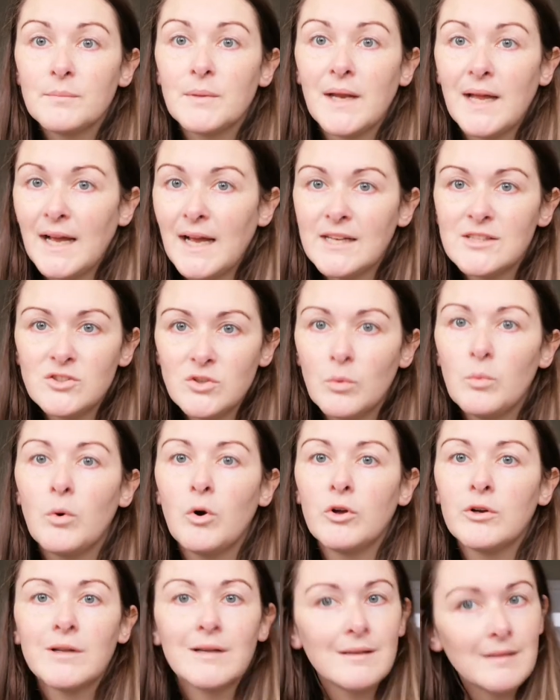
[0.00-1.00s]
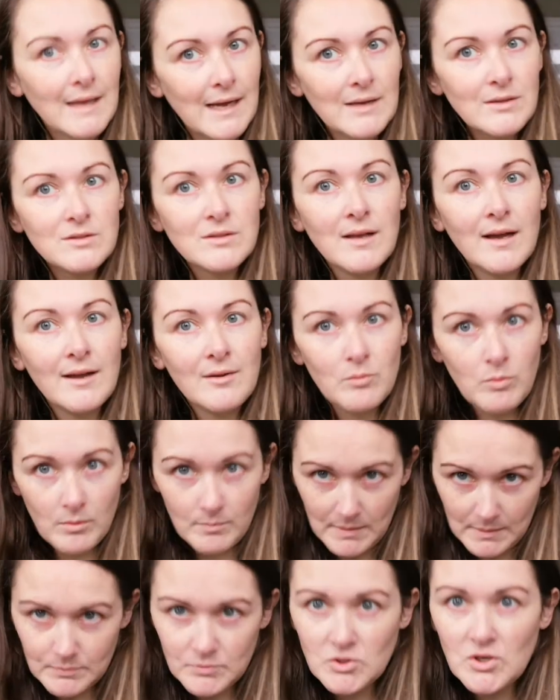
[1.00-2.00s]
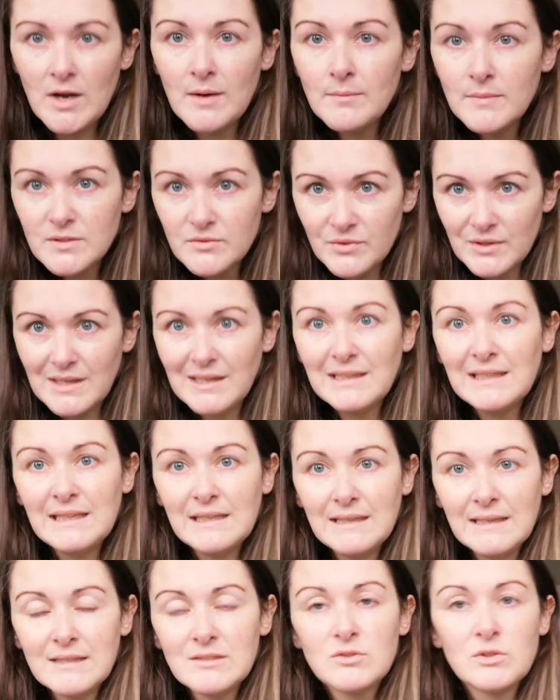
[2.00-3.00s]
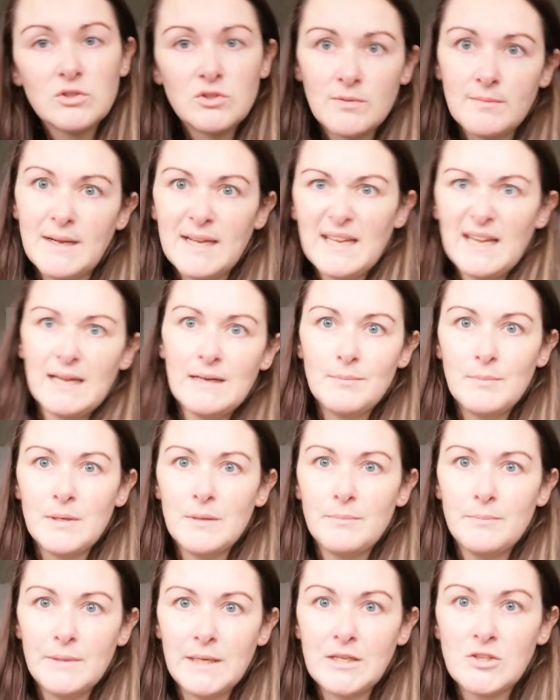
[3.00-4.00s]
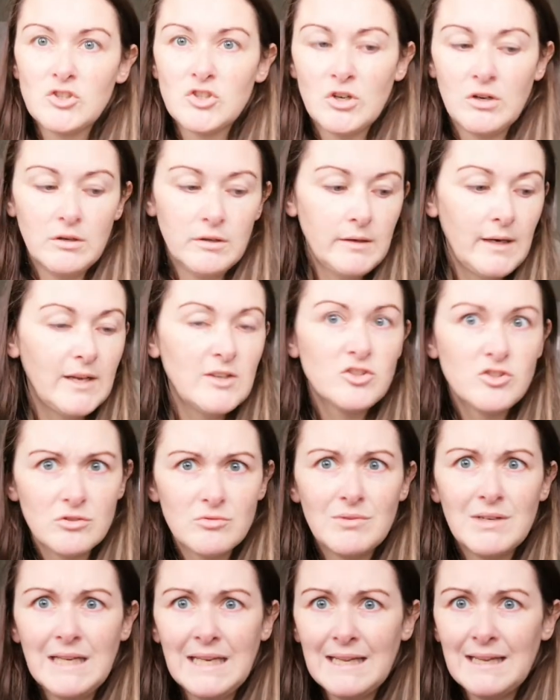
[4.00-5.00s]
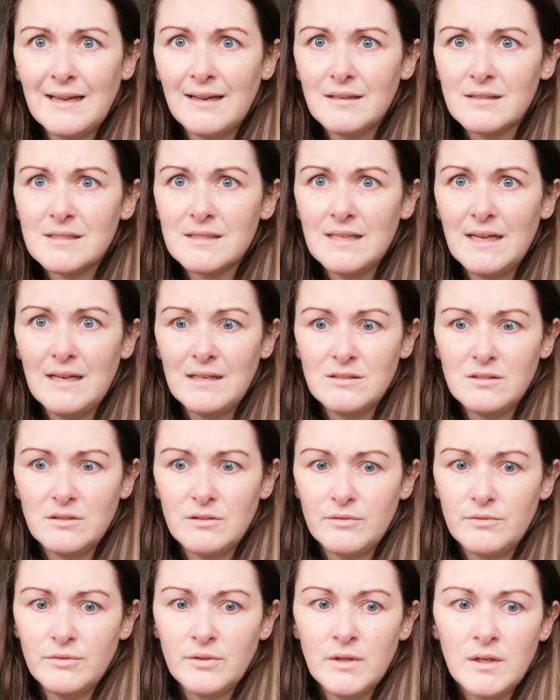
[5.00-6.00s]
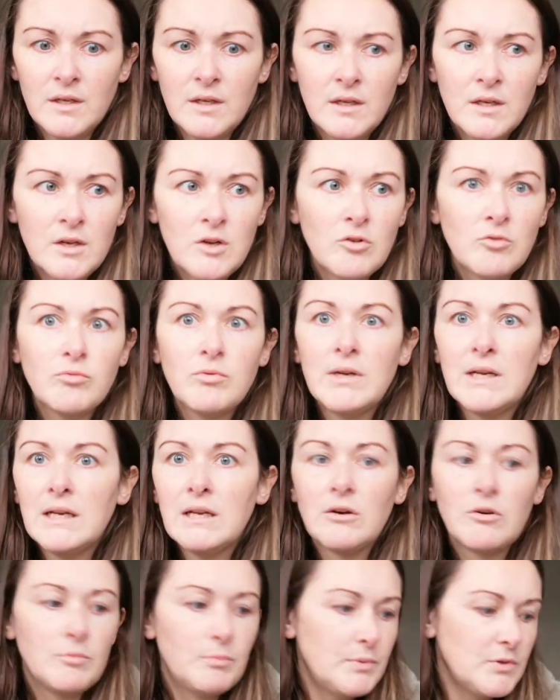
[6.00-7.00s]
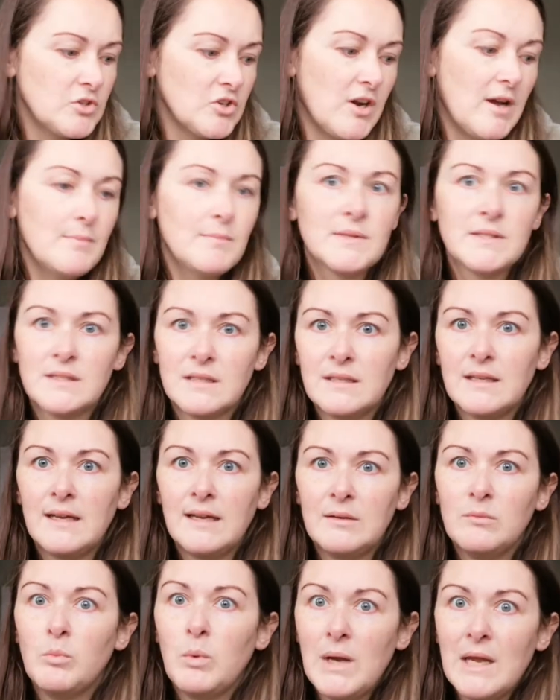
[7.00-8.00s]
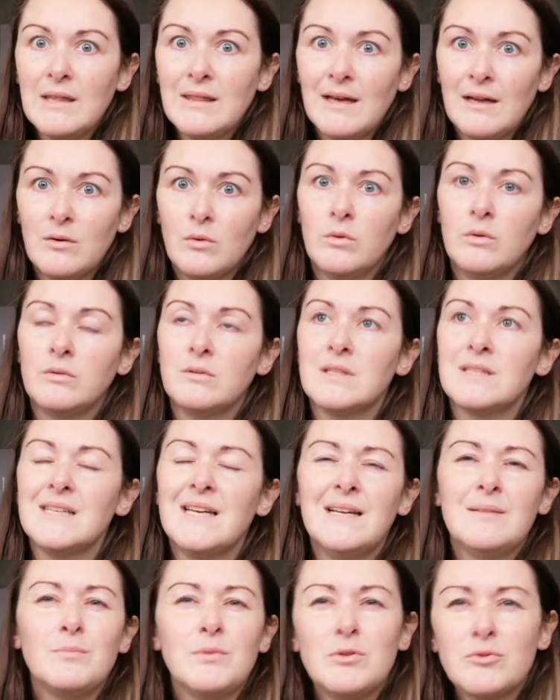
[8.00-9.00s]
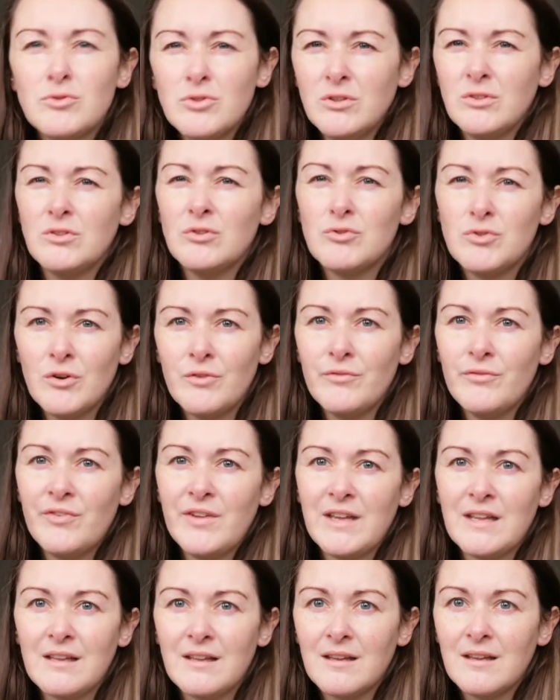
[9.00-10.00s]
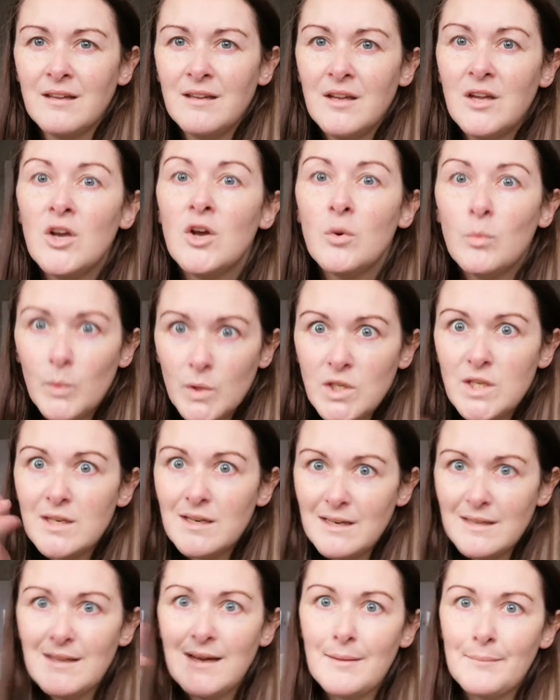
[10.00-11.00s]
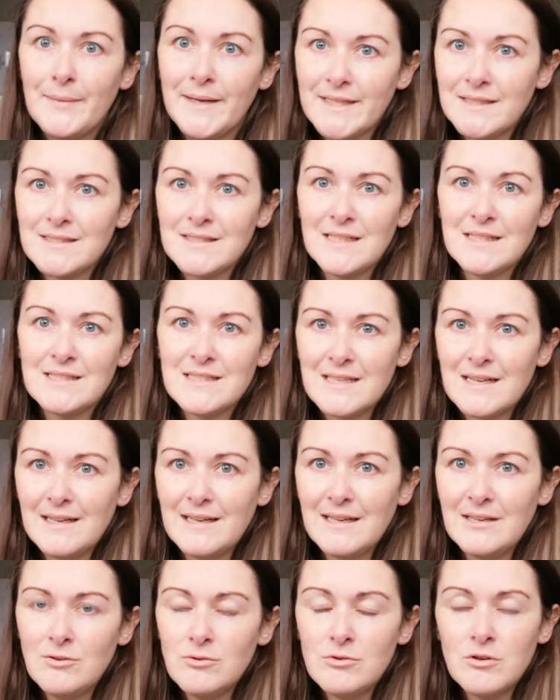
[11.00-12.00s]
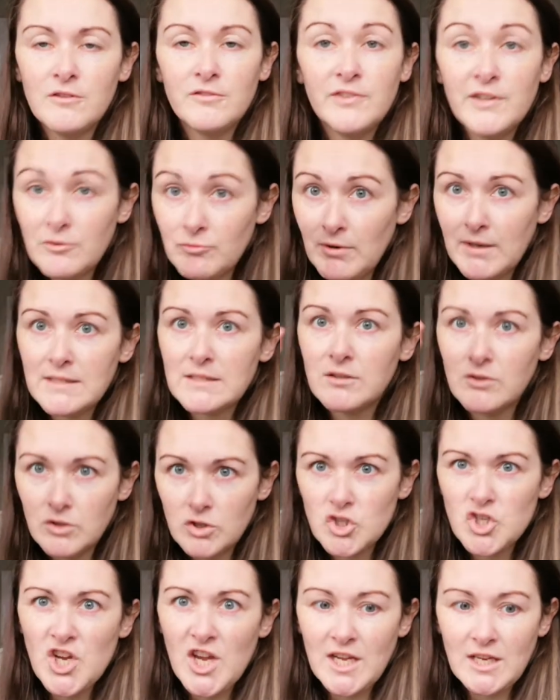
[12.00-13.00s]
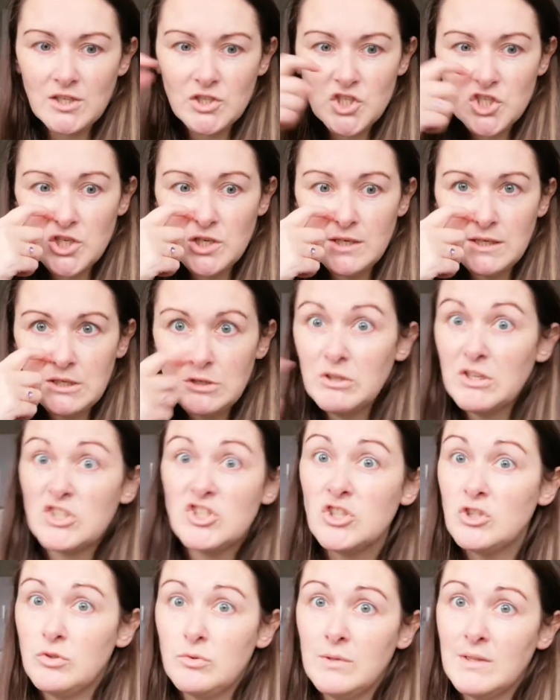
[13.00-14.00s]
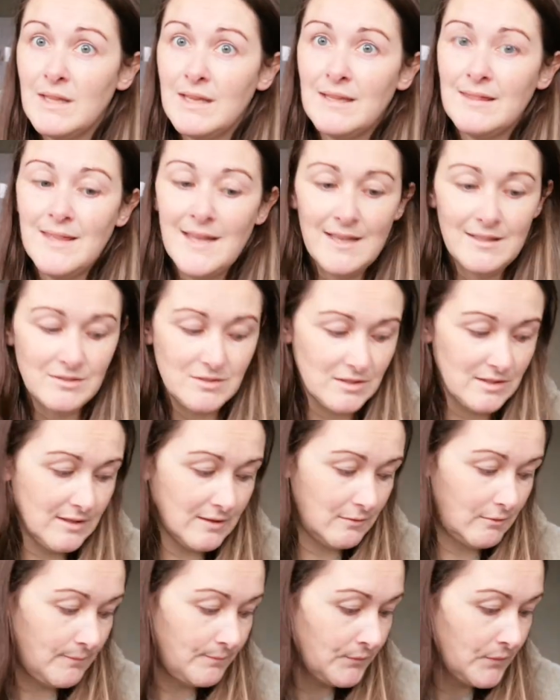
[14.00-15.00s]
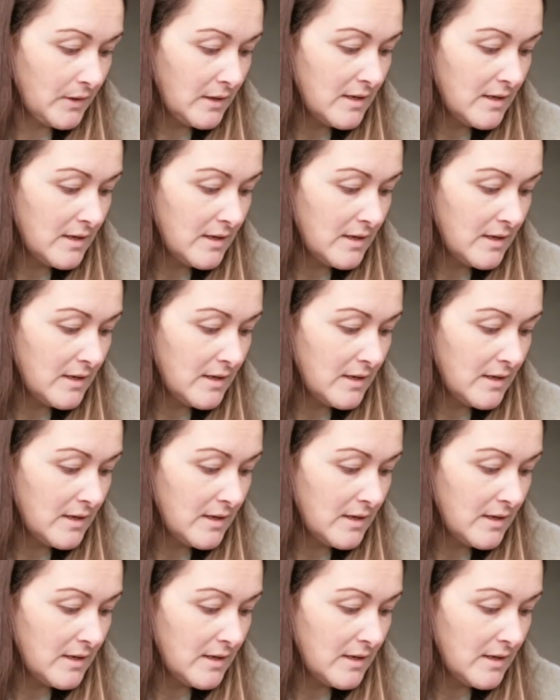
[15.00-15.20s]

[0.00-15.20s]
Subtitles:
but I don't want to, I want my pyjamas for cleaning, so I don't mind getting a bit of bleach on. I should really get a set of really old pyjamas and I wear that all the time. But you don't think when you're in that mindset to clean, you don't think, right, I've got to change. You literally do it there and then, don't